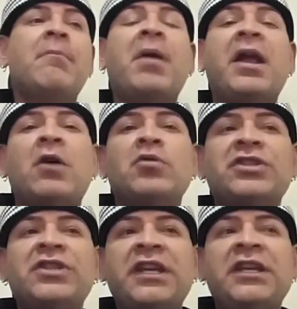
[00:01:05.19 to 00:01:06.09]
but I
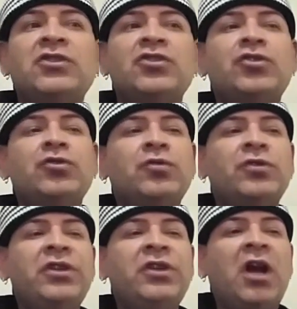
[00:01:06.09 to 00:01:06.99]
was
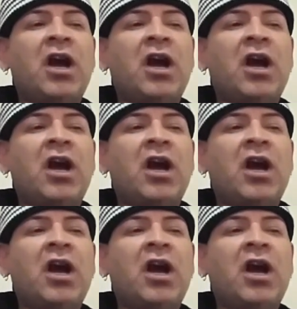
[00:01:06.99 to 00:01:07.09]
into the